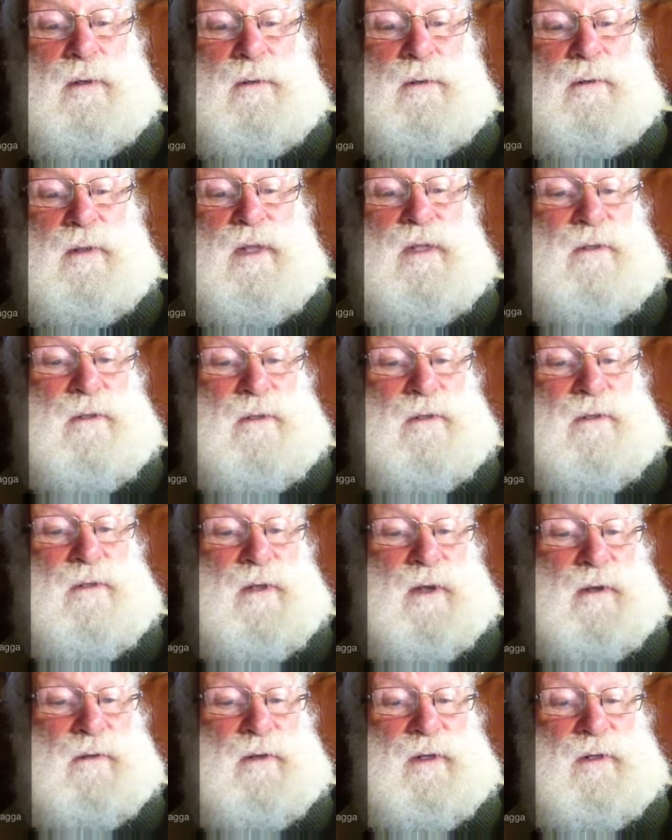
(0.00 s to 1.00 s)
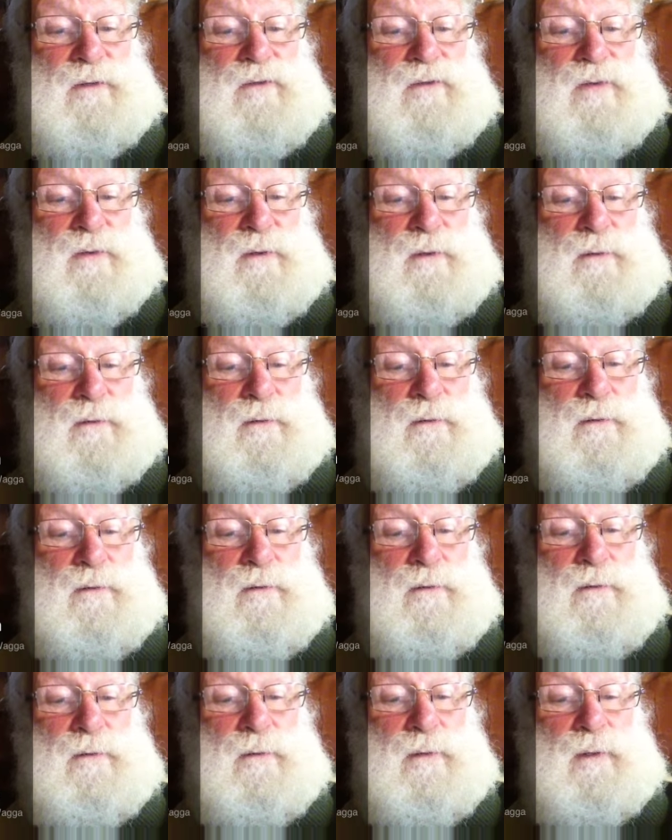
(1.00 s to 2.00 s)
Well, that's not totally true.
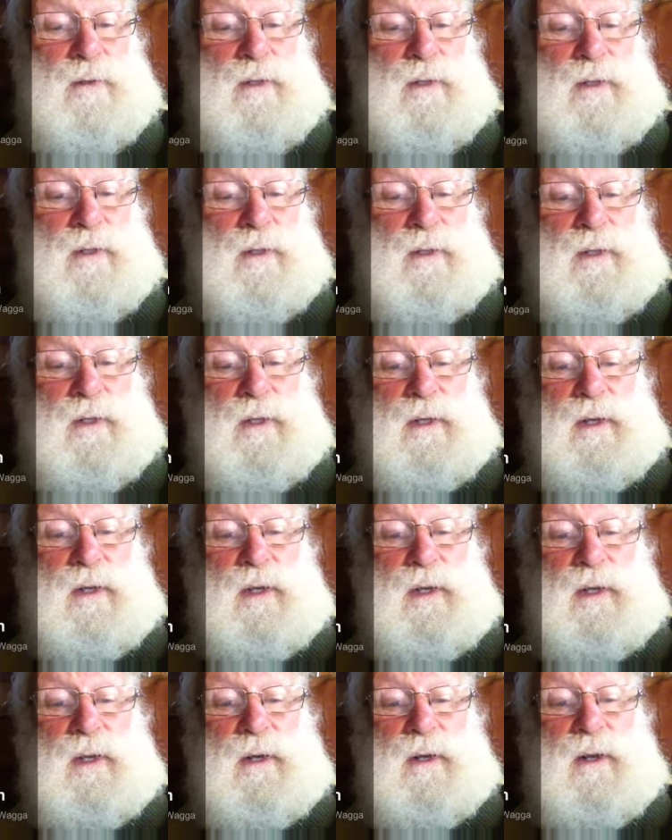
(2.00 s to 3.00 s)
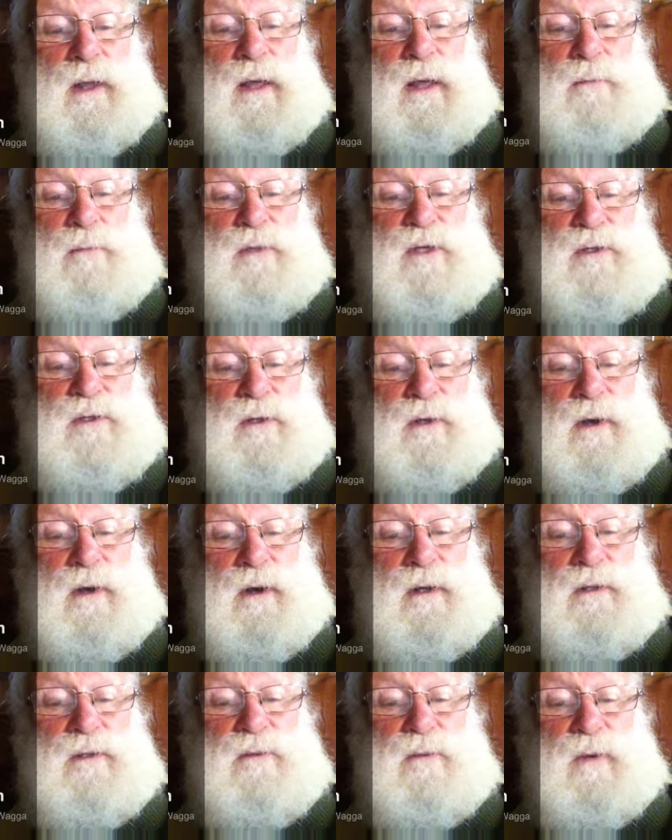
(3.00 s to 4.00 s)
Enlightenment to
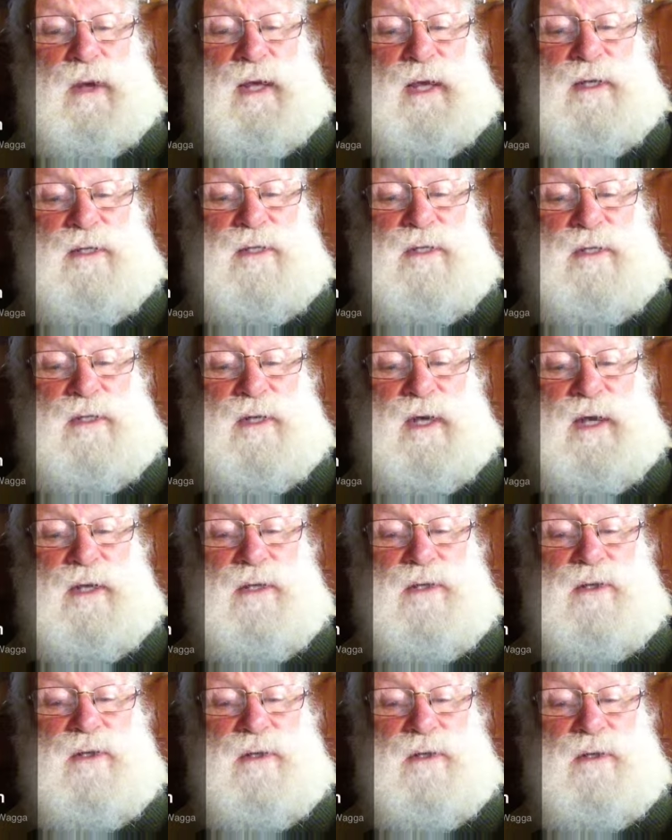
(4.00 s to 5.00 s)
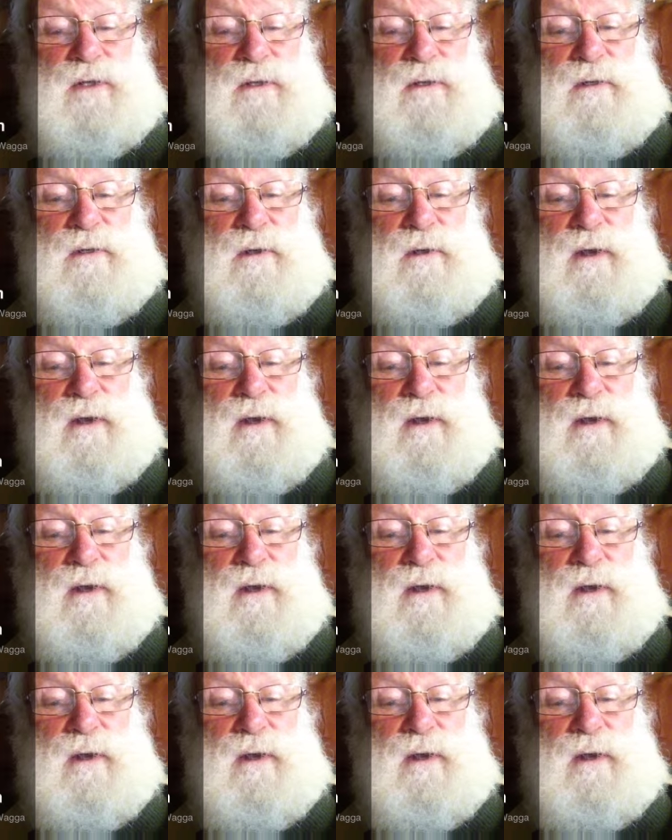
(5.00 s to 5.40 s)
God's ways in nature